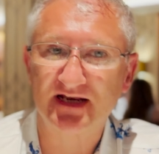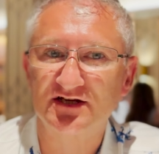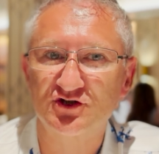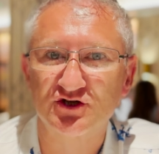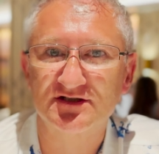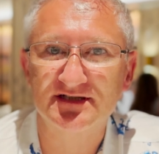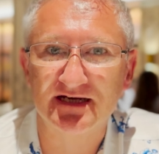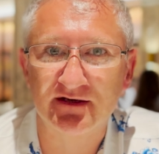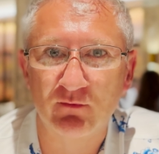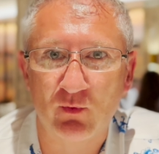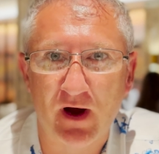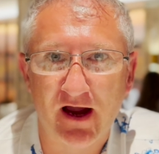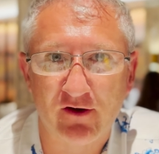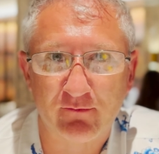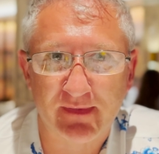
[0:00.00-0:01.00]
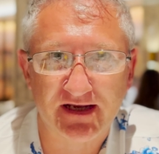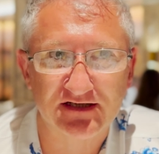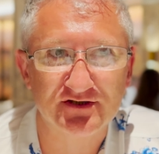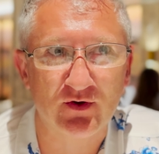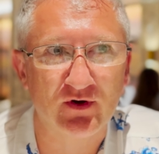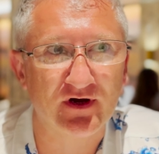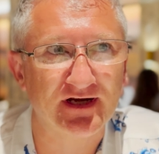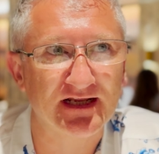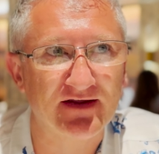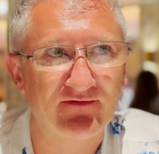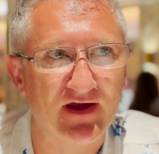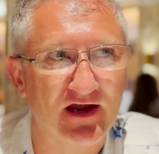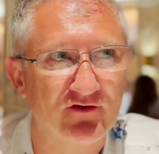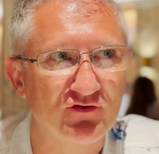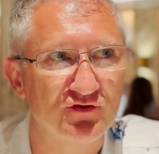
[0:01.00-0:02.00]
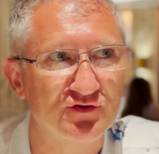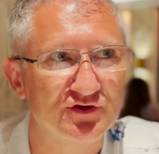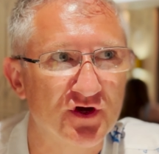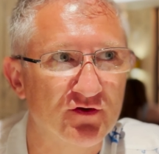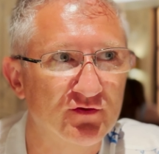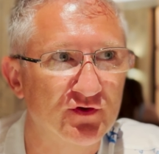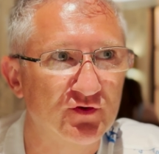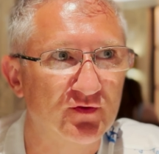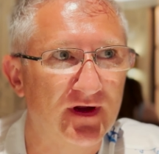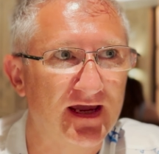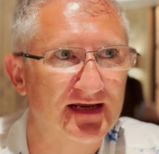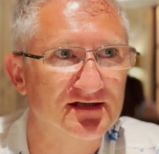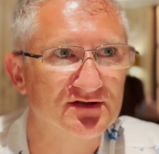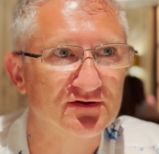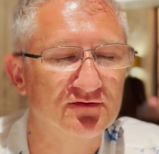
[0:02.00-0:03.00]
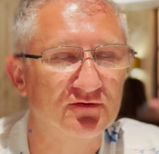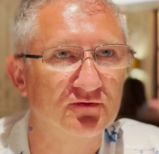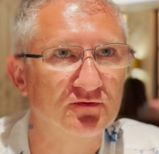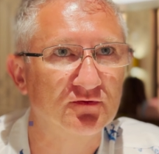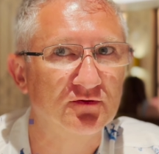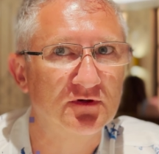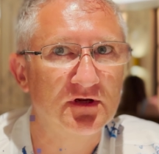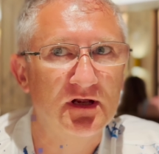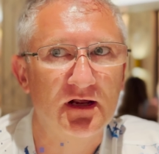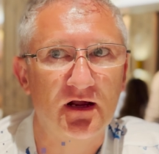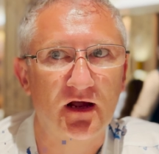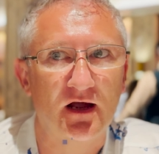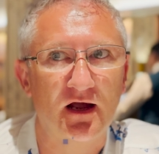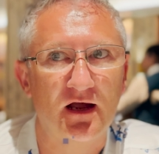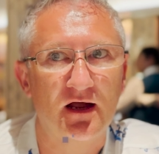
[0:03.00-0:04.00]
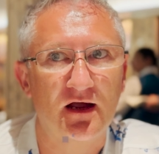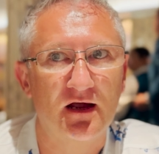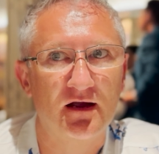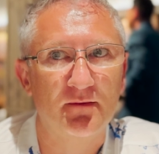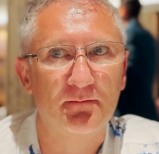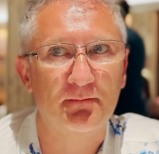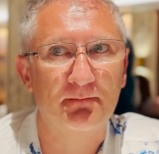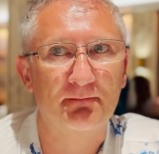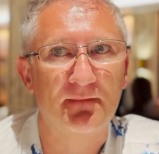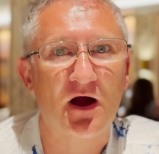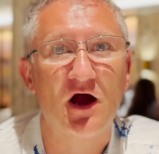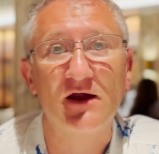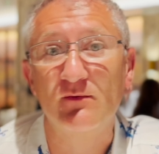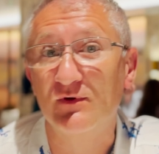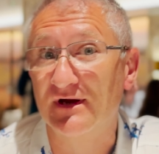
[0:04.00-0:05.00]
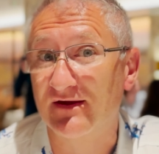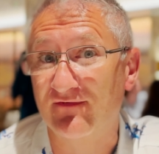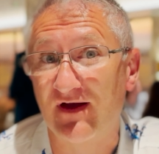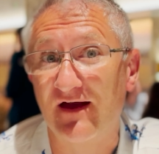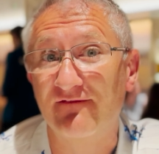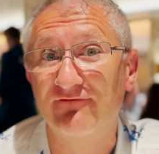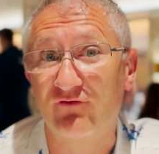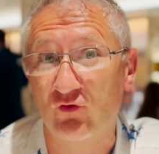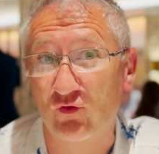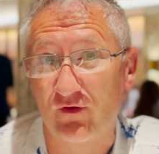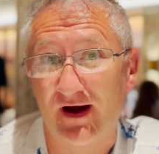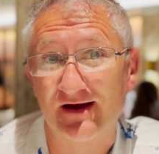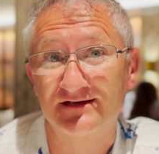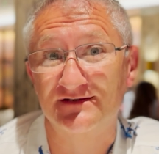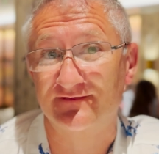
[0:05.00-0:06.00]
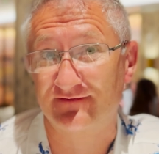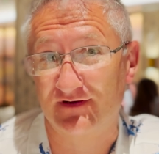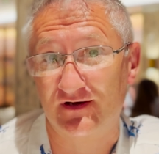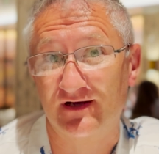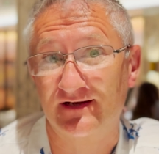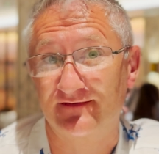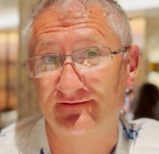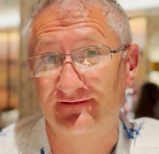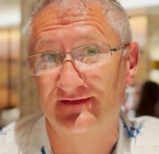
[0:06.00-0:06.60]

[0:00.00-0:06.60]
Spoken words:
it just didn't wow me. So I'm going to give it a Crucial UK score. I will give it a 4 out of 5.